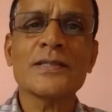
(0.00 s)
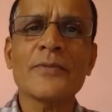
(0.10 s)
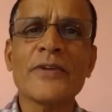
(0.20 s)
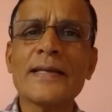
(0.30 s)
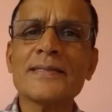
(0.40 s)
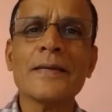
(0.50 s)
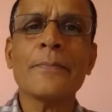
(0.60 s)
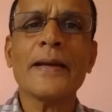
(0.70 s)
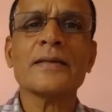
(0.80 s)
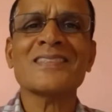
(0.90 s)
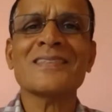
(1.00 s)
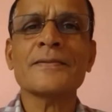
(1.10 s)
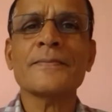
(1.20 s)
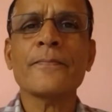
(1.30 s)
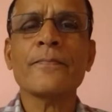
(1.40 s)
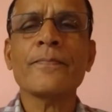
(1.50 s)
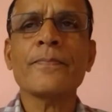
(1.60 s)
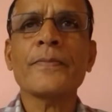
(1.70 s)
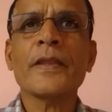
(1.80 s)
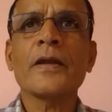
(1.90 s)
See, when I say pest,
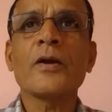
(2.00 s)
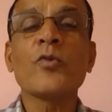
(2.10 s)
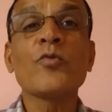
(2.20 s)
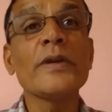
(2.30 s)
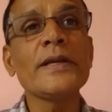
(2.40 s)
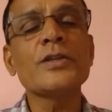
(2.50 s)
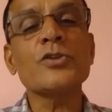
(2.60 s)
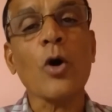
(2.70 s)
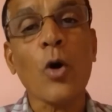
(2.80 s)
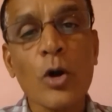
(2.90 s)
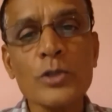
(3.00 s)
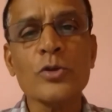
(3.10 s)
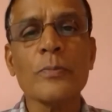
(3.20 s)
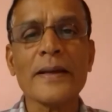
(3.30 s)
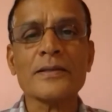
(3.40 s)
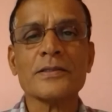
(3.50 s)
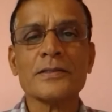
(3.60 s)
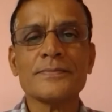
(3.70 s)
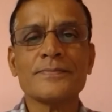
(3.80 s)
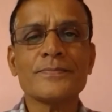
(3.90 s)
weeds also pest.
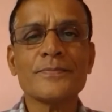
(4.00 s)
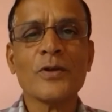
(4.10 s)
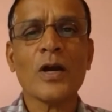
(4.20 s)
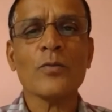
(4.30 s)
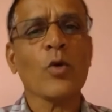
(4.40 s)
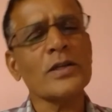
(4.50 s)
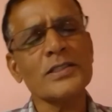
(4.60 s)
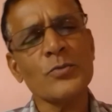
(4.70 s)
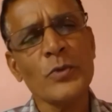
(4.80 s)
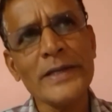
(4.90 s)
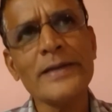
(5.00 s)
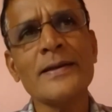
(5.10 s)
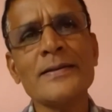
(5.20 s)
And what is weed?